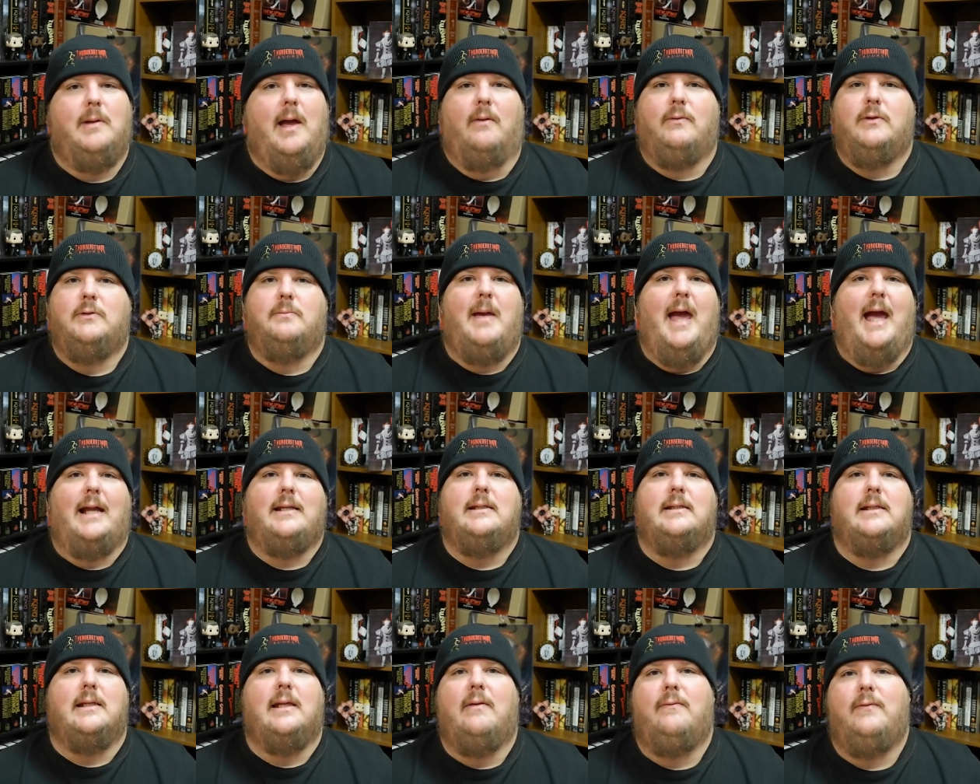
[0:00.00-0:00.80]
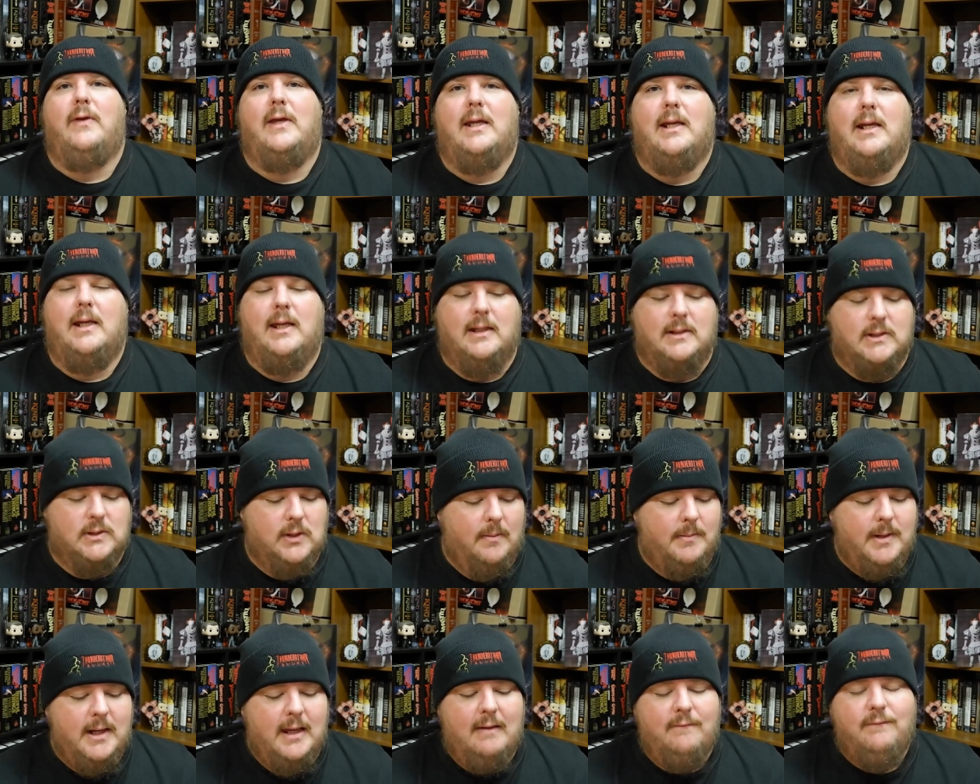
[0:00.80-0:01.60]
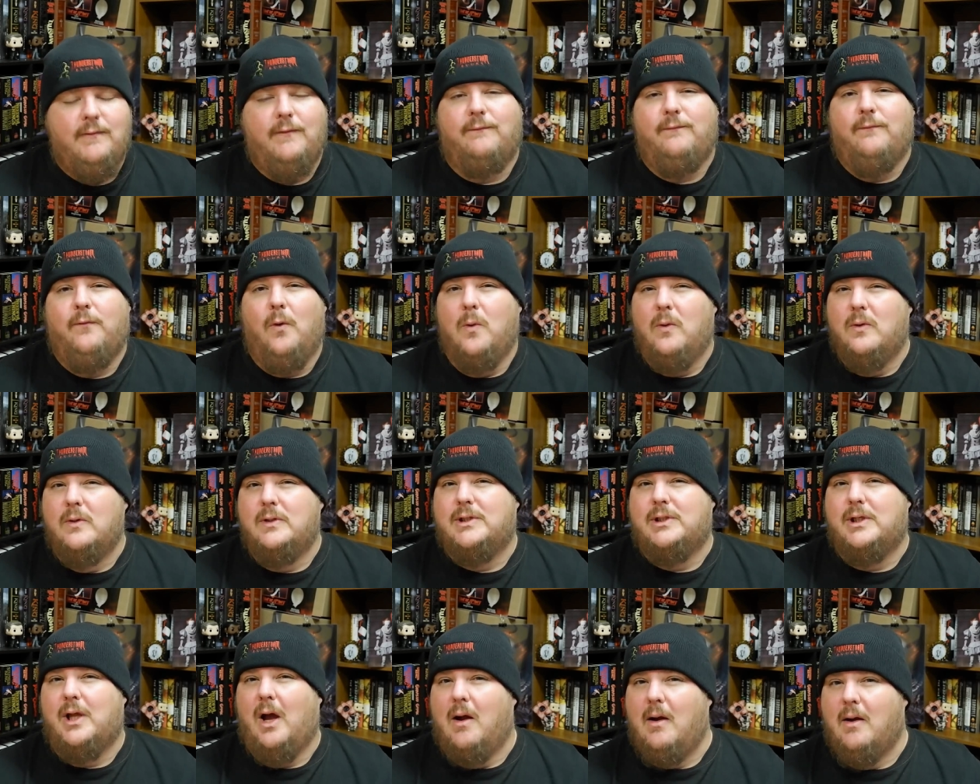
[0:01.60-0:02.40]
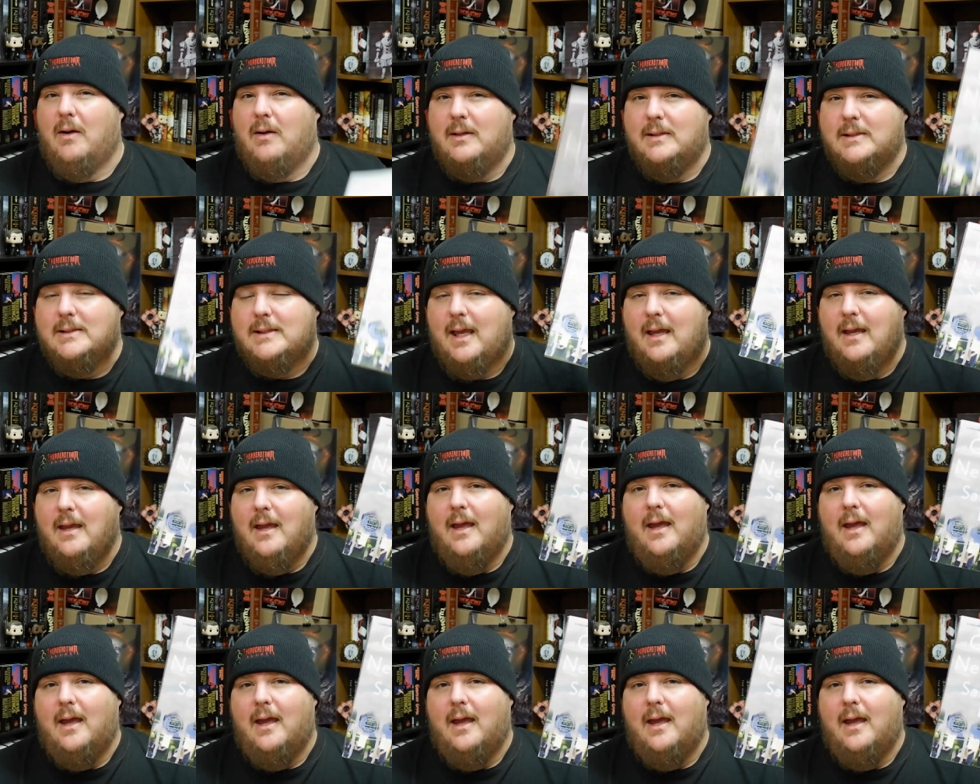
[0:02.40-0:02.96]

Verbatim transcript: I was back to loving it again. So I'm gonna give it four stars.